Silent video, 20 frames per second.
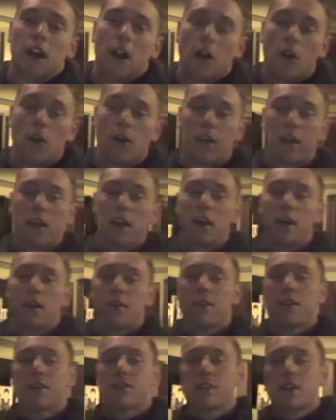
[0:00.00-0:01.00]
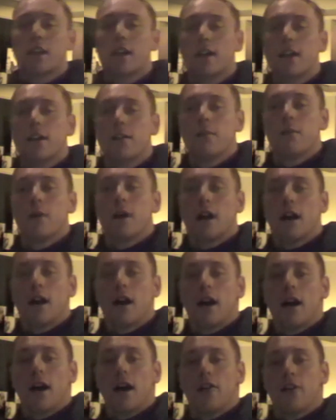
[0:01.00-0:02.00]
Okay, this time
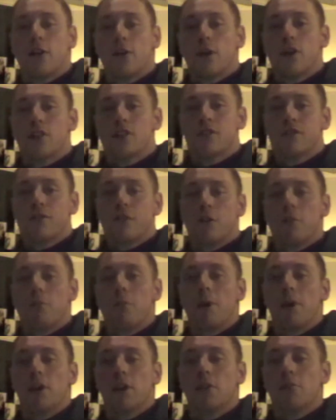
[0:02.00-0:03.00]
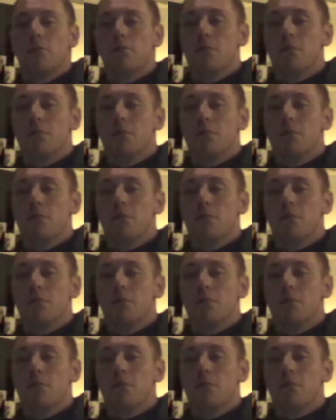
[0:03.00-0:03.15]
I have a question from Billy